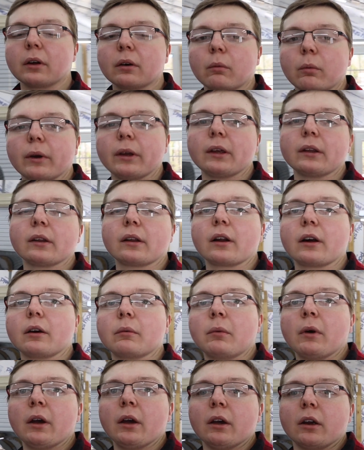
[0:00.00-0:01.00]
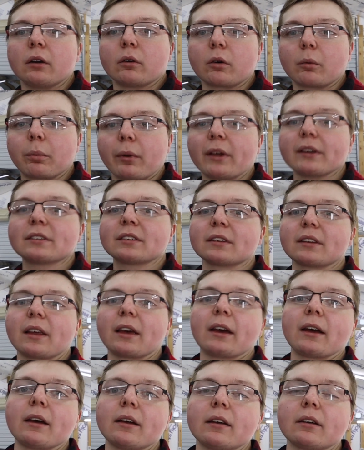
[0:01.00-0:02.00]
we ended up replacing
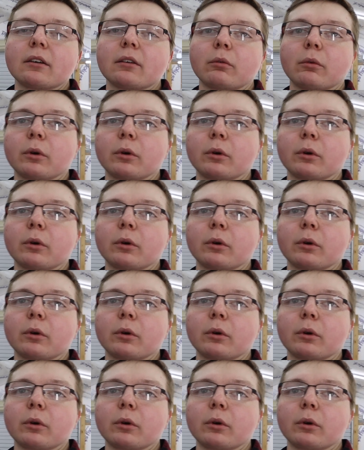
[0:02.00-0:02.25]
that.